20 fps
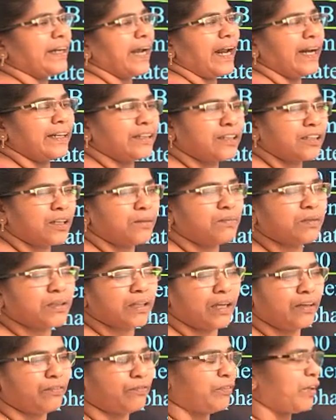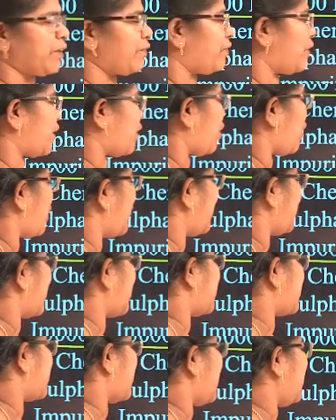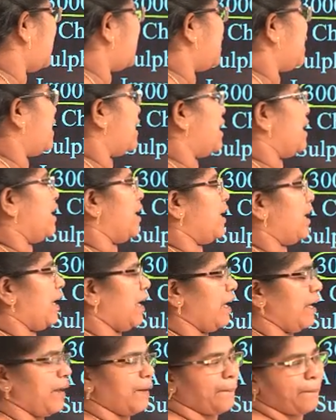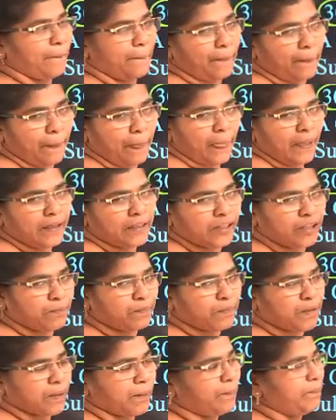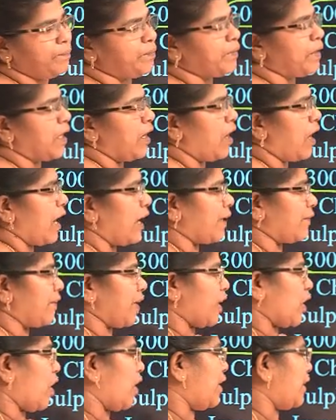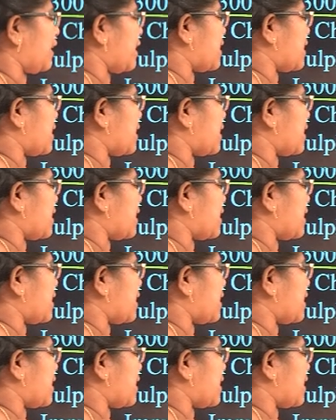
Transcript: calcium sulfate, we call it as the gypsum, or we call it